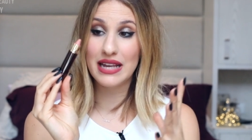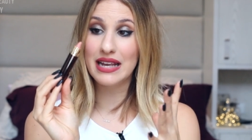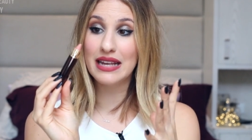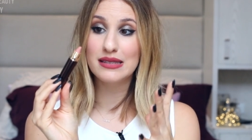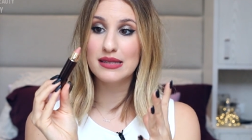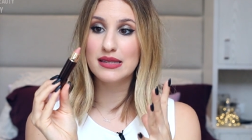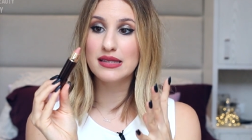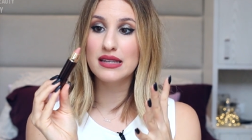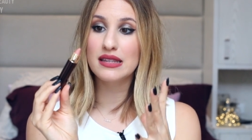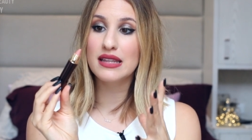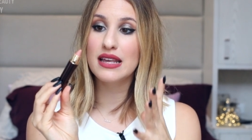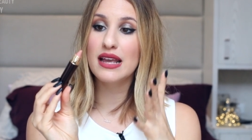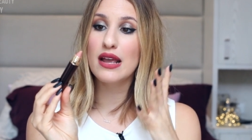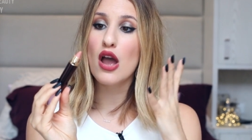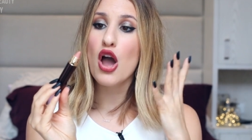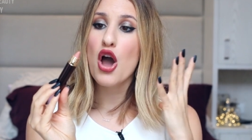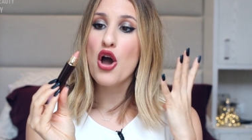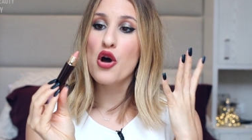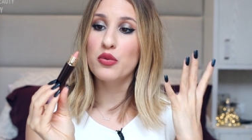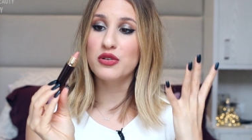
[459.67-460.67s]
instantly
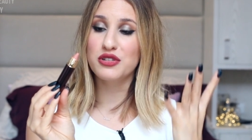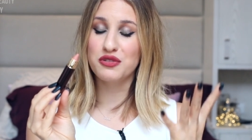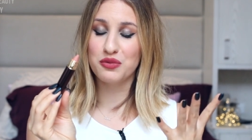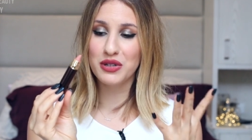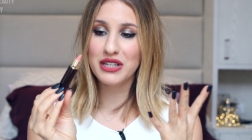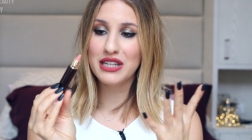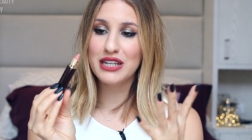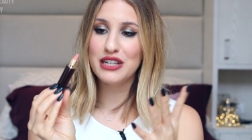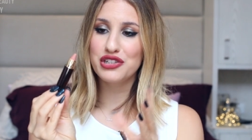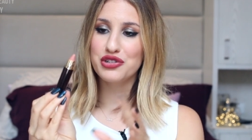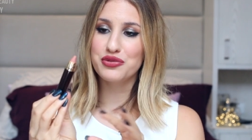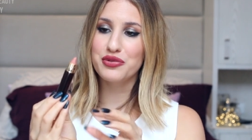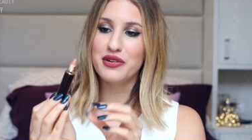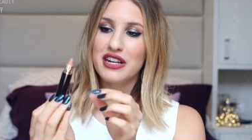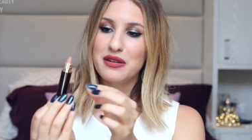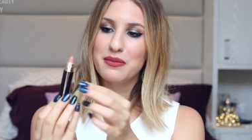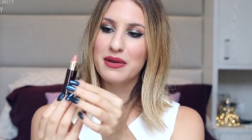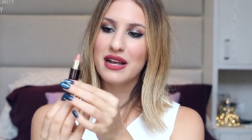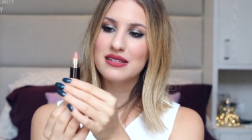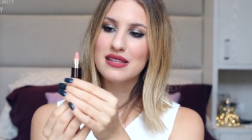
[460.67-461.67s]
was really
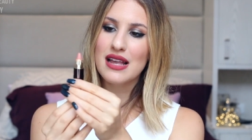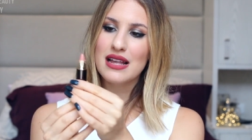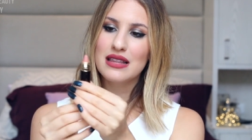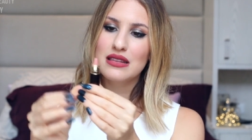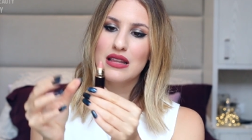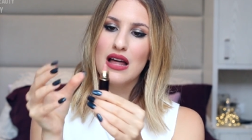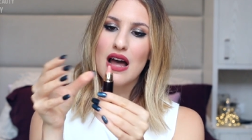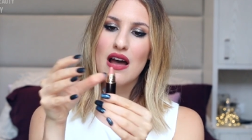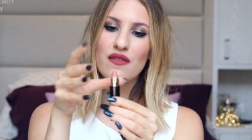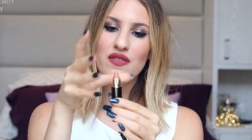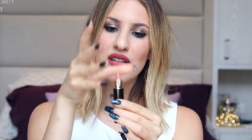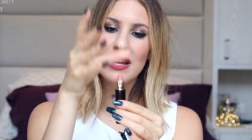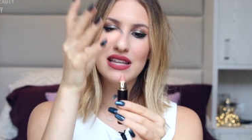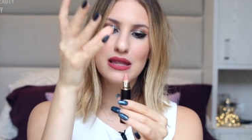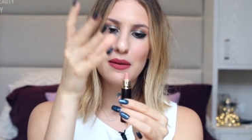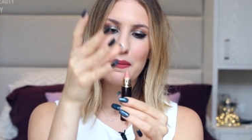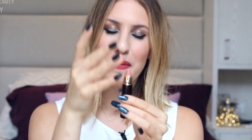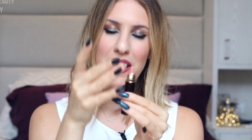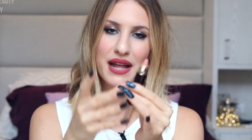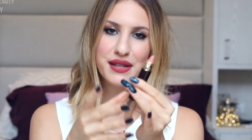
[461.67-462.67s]
intrigued because I love like
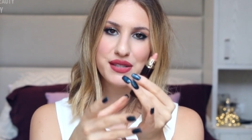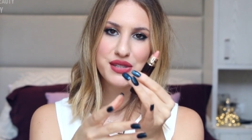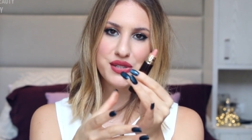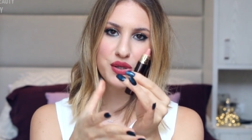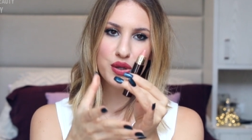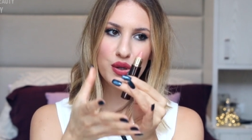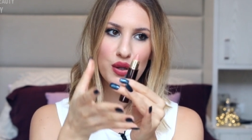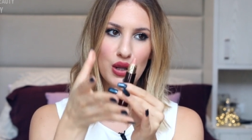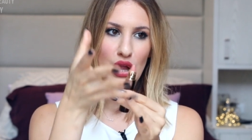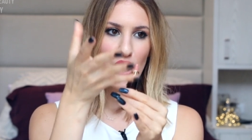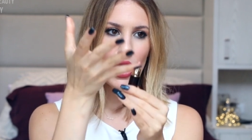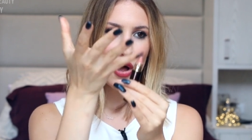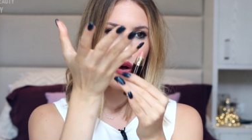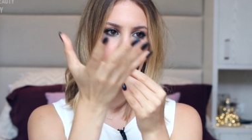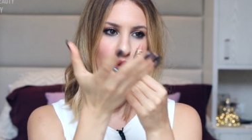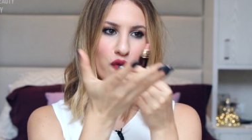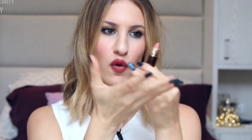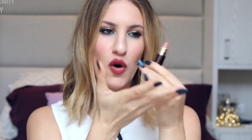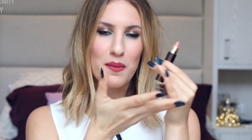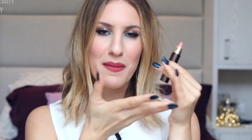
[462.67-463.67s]
the pencil
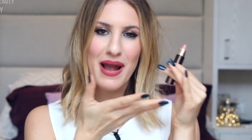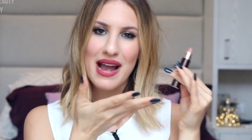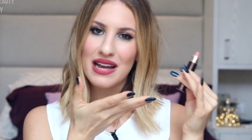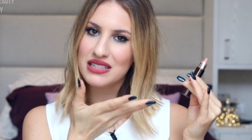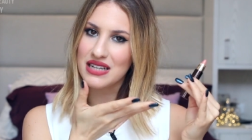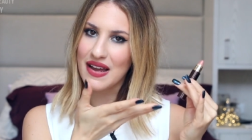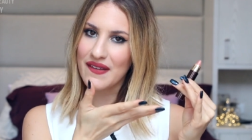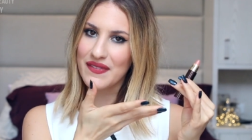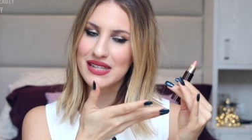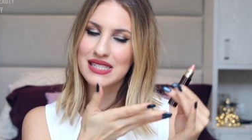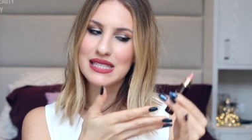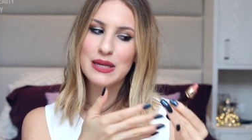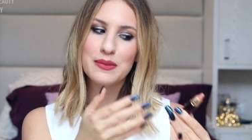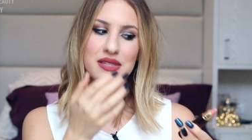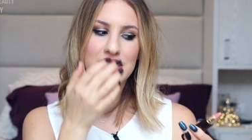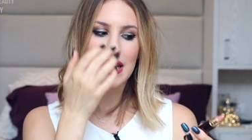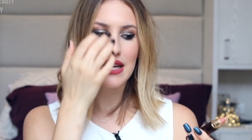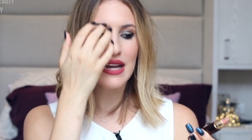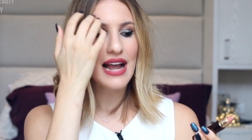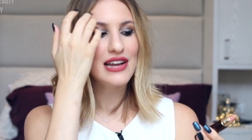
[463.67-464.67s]
format of this
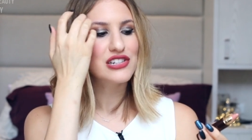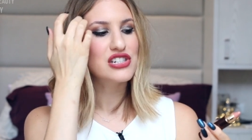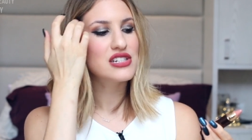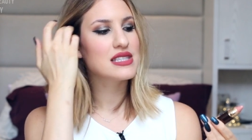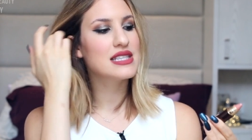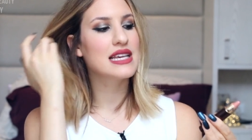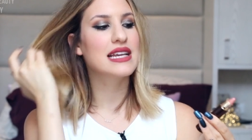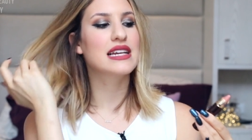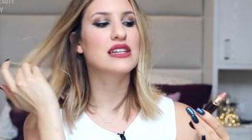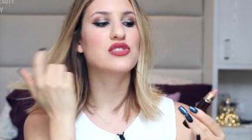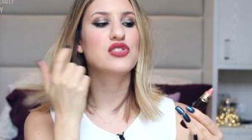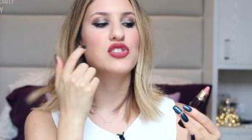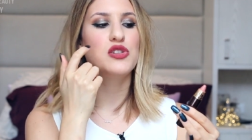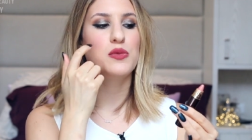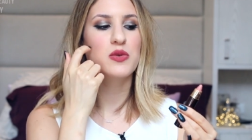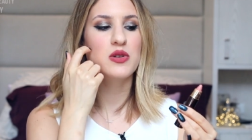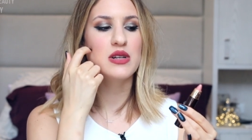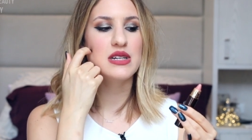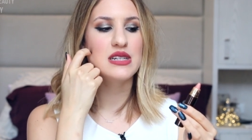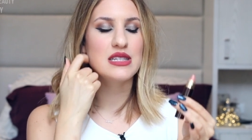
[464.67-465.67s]
lipstick. I just think it's
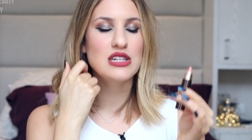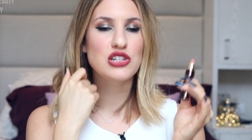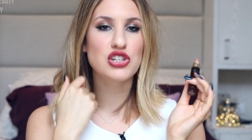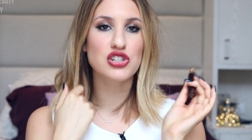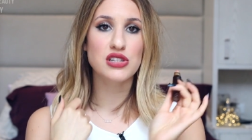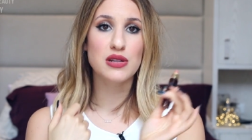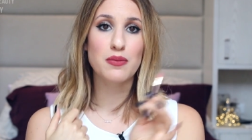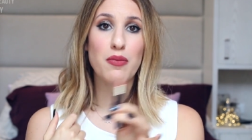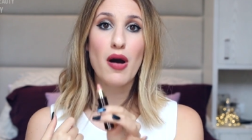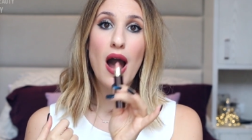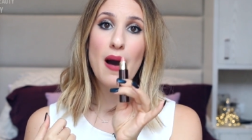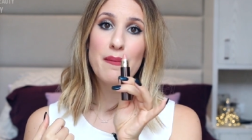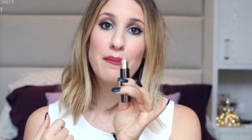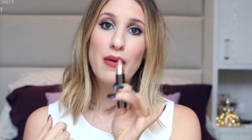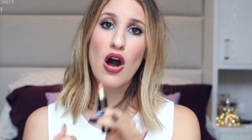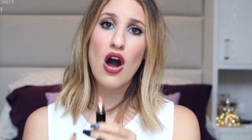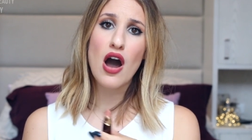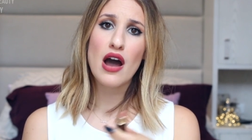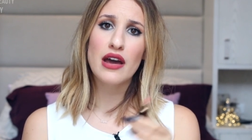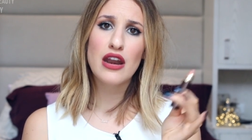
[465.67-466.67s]
super easy just to pop
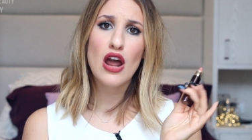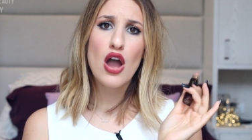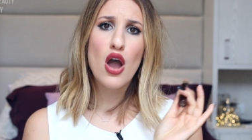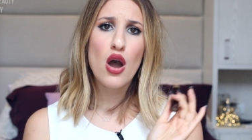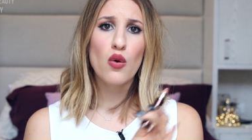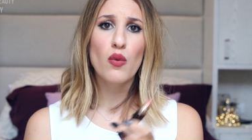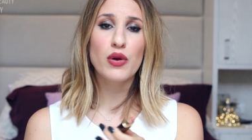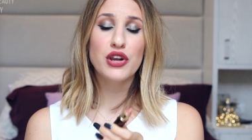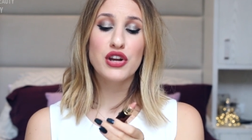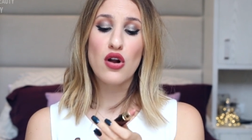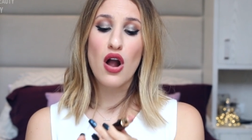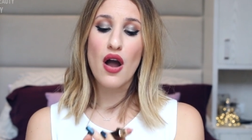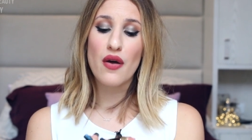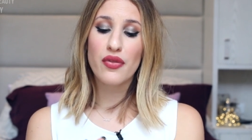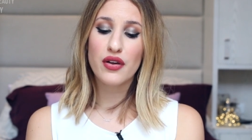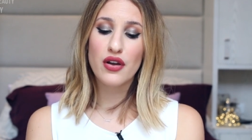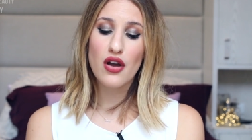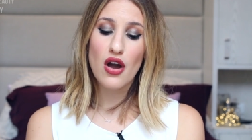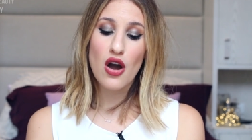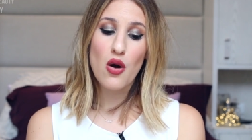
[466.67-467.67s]
on when you're on
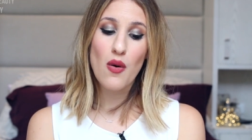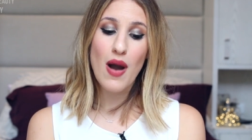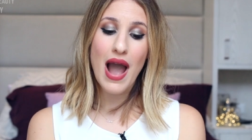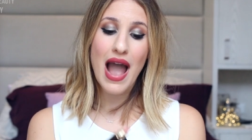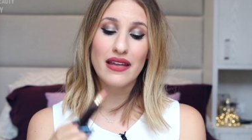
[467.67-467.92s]
the go